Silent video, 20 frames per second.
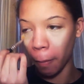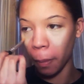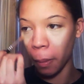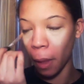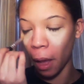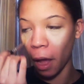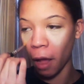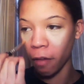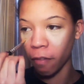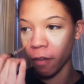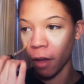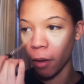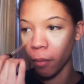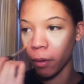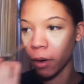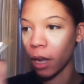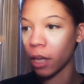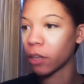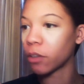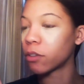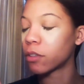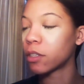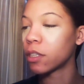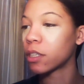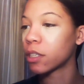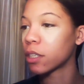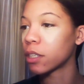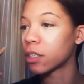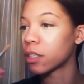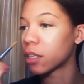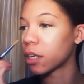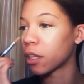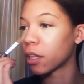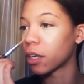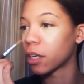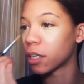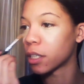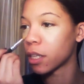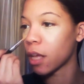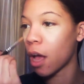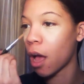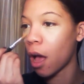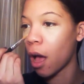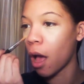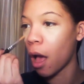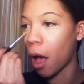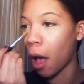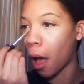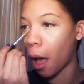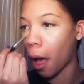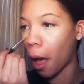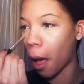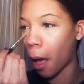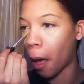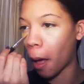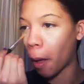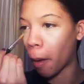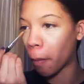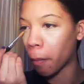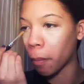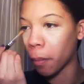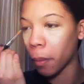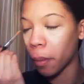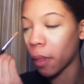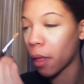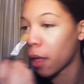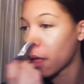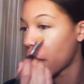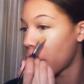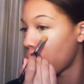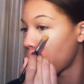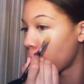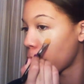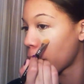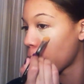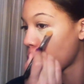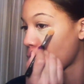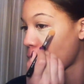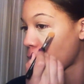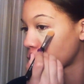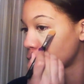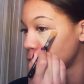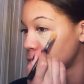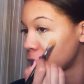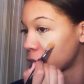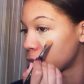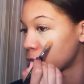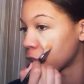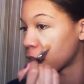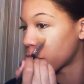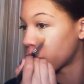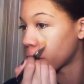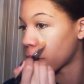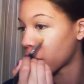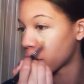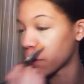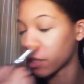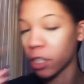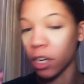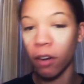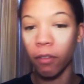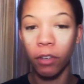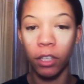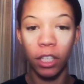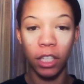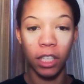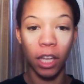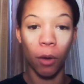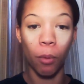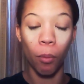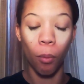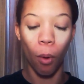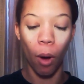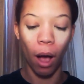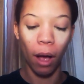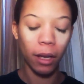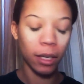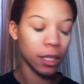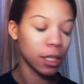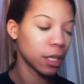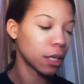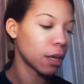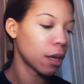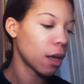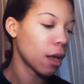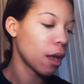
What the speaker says: Now I find when I use these concealers, it actually doesn't give me as much coverage as I want,